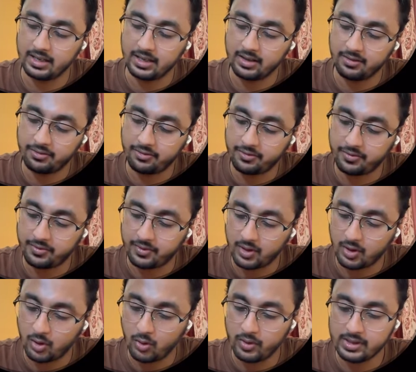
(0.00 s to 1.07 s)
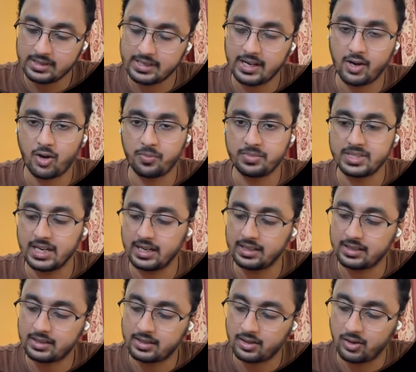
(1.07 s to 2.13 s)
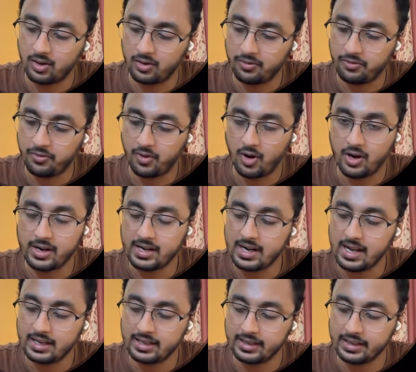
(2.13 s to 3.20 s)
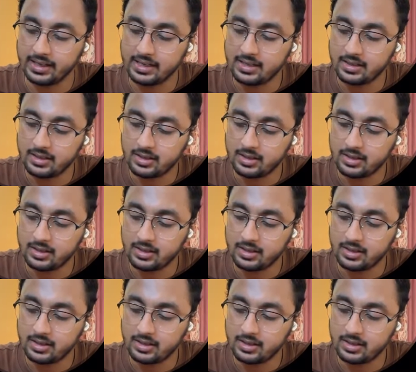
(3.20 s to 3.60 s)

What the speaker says: if O is an object of order aggregate,